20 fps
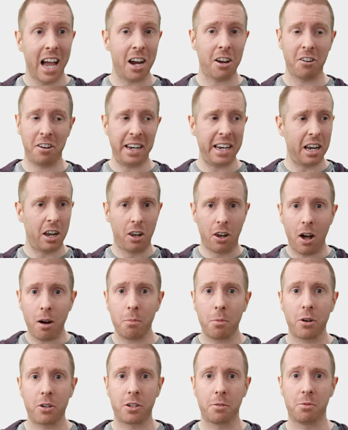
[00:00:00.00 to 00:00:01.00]
I'm going to need a
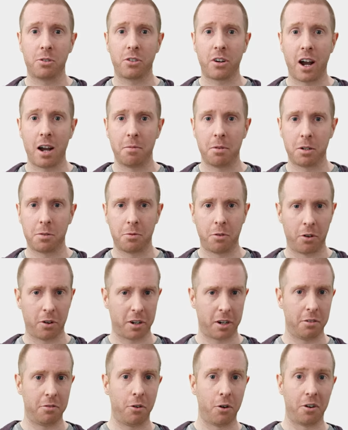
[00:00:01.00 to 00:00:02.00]
lot more subscribers before I
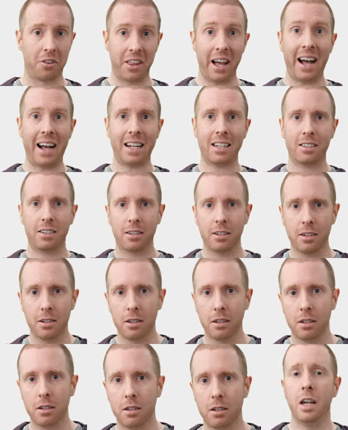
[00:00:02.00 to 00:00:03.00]
can afford that.
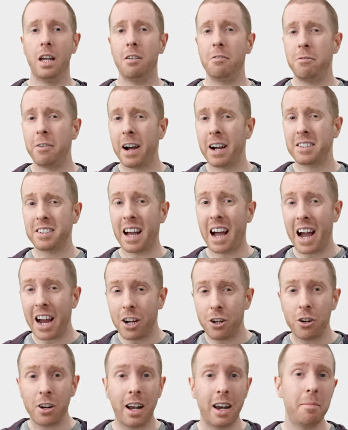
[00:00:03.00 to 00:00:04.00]
In fact, I
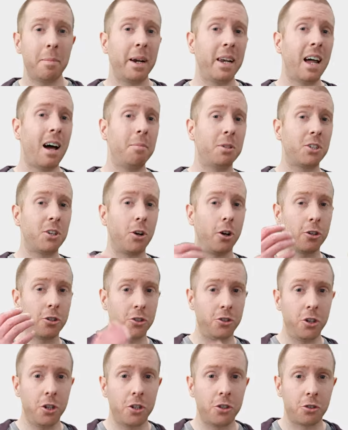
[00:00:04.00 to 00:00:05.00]
could claim my lab as
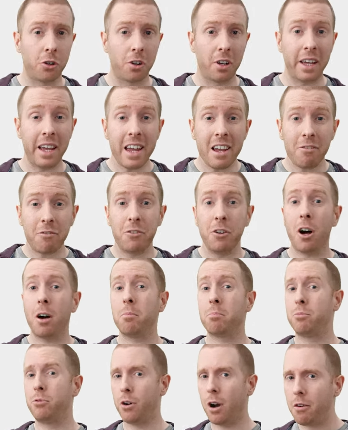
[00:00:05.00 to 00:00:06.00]
cost neutral, if
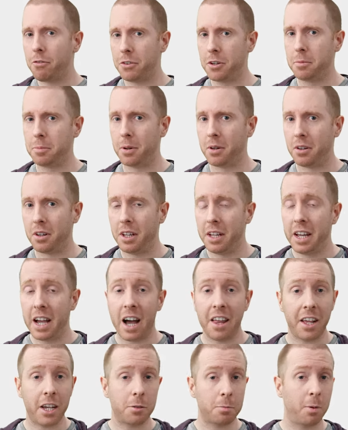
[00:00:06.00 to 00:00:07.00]
not profitable,
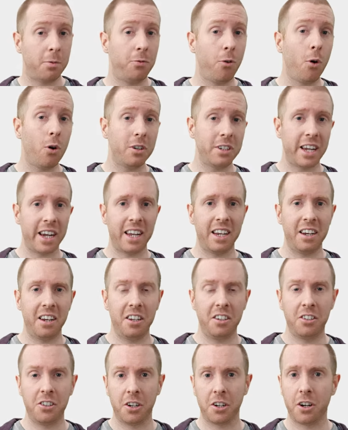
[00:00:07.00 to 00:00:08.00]
and that's before taking
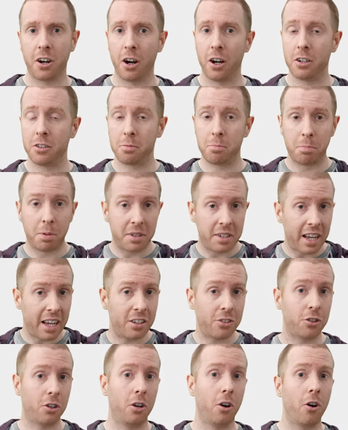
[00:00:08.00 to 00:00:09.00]
into account
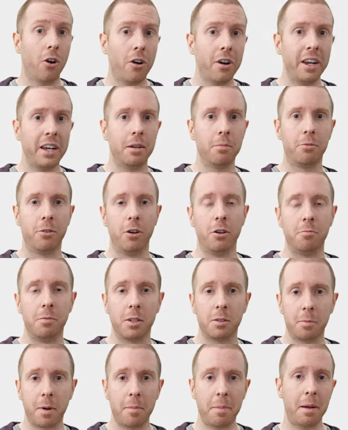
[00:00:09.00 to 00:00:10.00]
potential earning
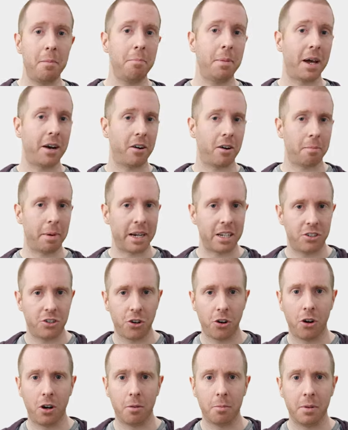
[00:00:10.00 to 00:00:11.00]
improvements by being better at my
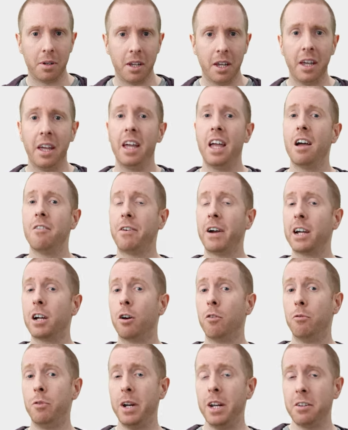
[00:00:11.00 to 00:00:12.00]
job. If I
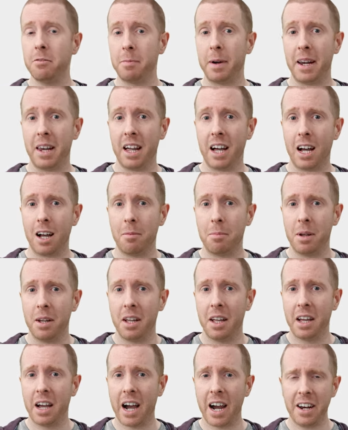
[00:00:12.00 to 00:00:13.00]
got rid of my lab,
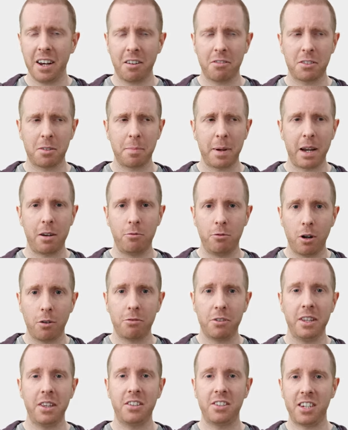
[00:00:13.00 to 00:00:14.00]
I'd have to pay
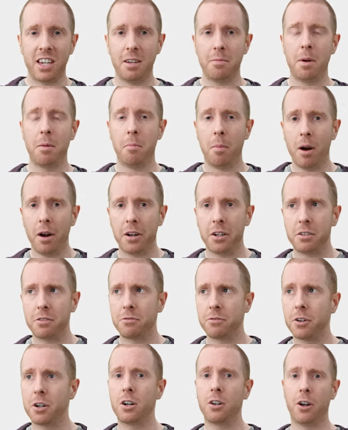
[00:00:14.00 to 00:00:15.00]
roughly the same amount
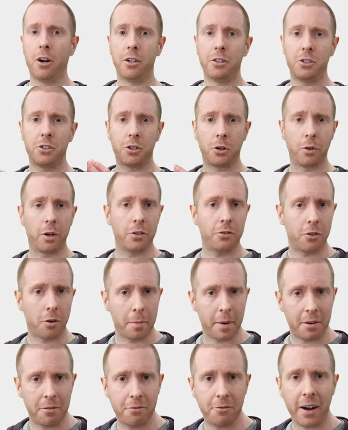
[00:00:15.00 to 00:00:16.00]
for cloud storage for
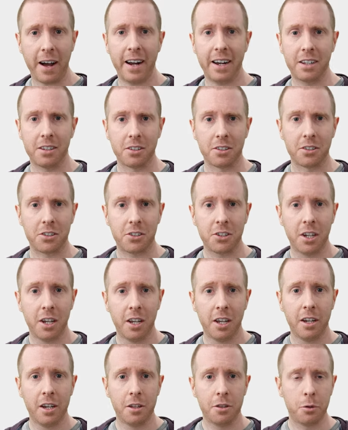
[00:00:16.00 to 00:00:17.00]
my files.
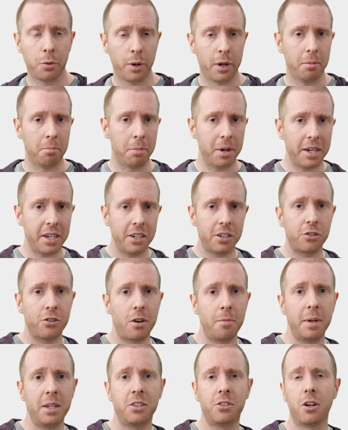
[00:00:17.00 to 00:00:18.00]
Throw in media
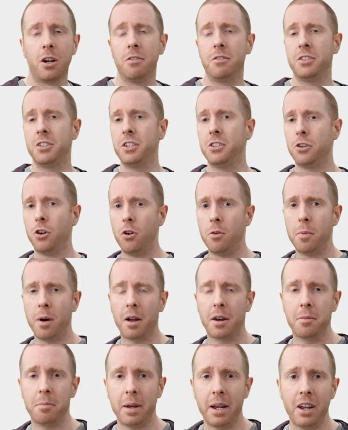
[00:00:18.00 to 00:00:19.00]
streaming services, home
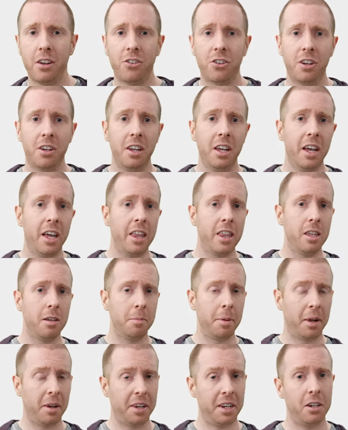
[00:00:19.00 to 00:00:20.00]
automation, the
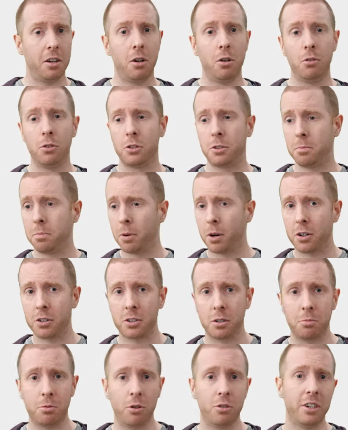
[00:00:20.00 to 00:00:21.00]
ability to host
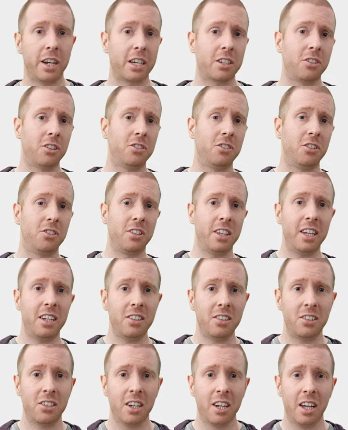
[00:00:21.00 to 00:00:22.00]
personal projects such as
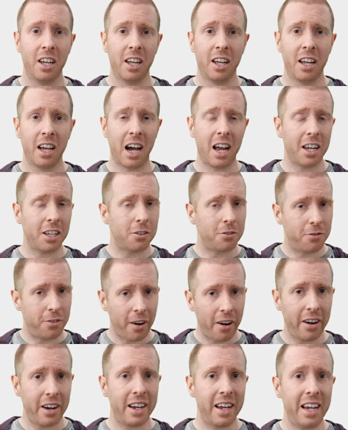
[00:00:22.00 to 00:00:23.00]
this, and it's
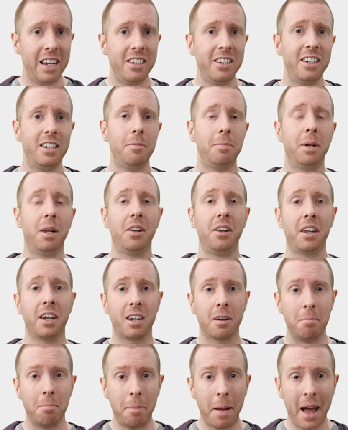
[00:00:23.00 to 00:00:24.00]
very easy to build a
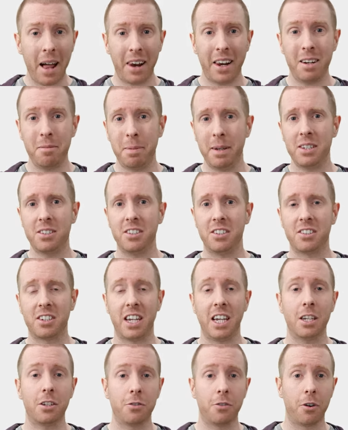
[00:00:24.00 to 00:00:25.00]
compelling business
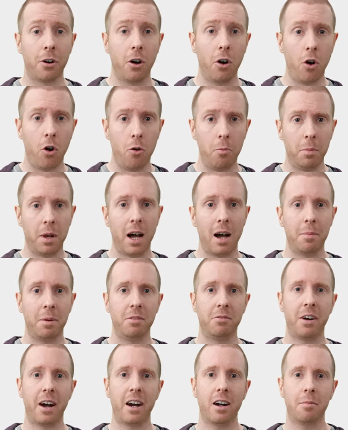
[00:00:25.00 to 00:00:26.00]
case for a home lab
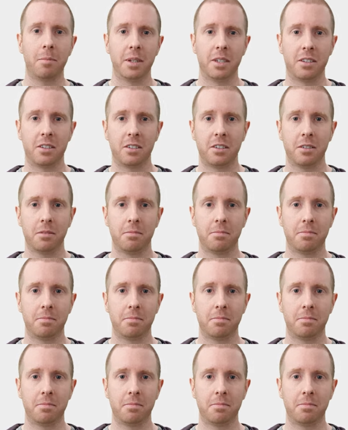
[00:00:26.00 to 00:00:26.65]
environment.